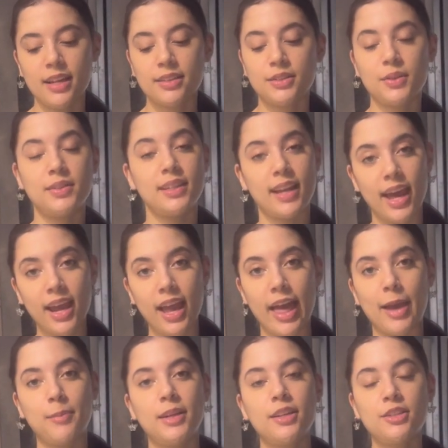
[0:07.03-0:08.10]
So today,
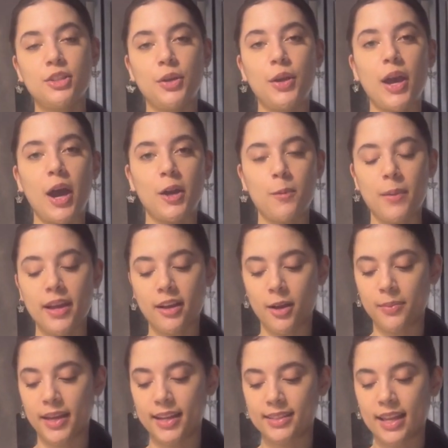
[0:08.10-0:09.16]
I'm going to show you how to make
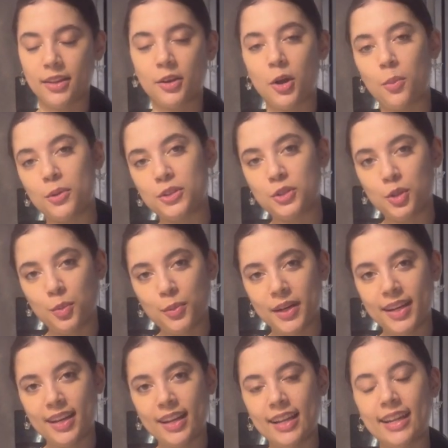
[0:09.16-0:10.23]
cupcakes that look almost too
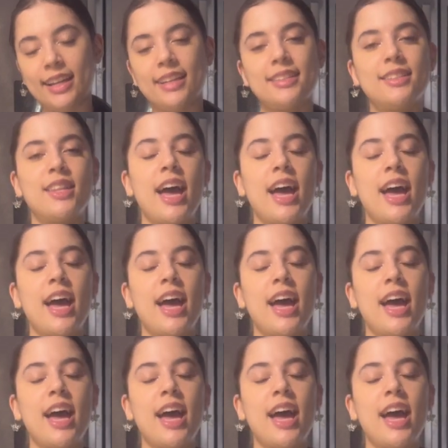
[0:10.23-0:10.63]
pretty to eat so